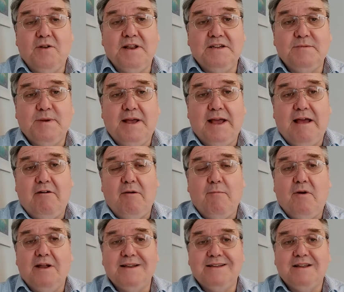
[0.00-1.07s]
about how I
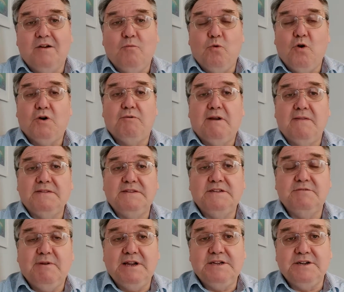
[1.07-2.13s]
might work around the
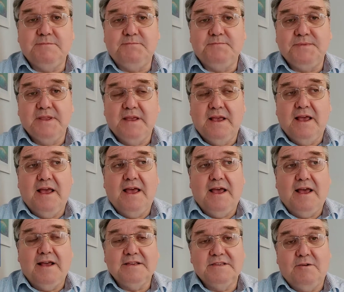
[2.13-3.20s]
situation.
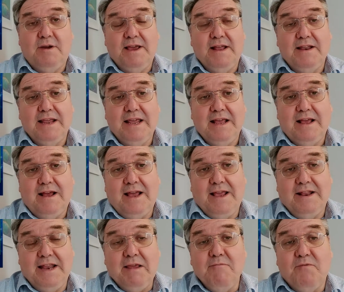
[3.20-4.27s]
So I could
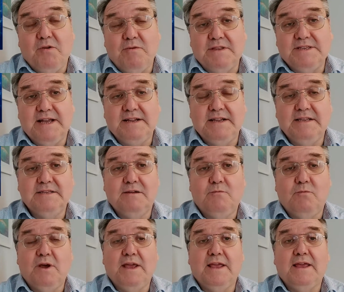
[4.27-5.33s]
influence that in some
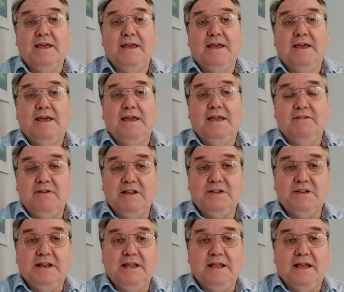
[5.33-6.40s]
way.
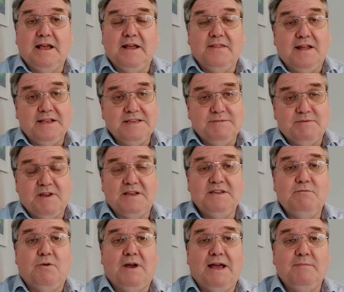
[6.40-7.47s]
Eventually, that is precisely
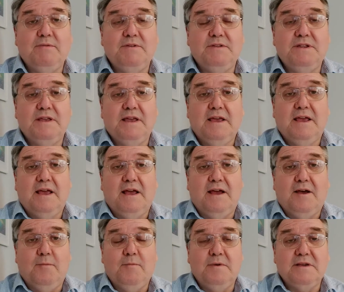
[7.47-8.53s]
what happened.
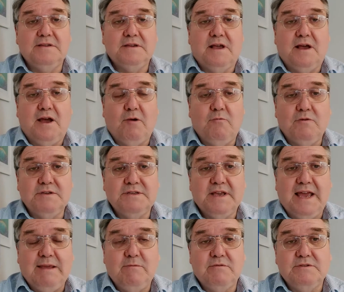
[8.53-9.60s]
I was
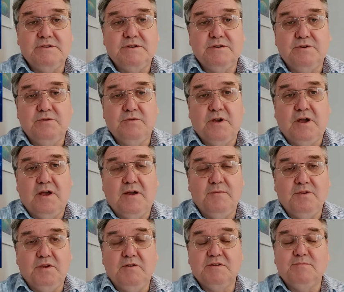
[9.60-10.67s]
able to
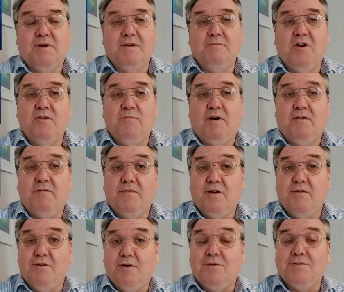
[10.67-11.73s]
use my mobile
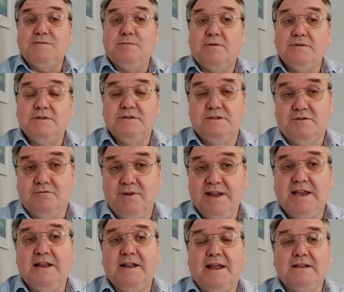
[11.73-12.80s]
phone hotspot to
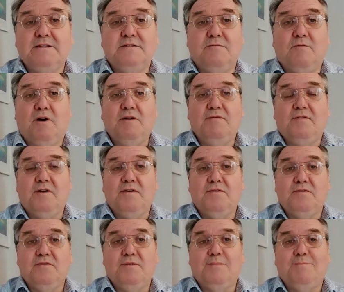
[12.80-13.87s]
reconnect to Wi-Fi
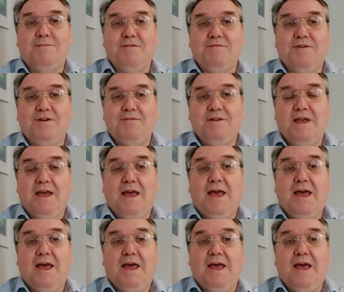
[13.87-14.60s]
through my phone,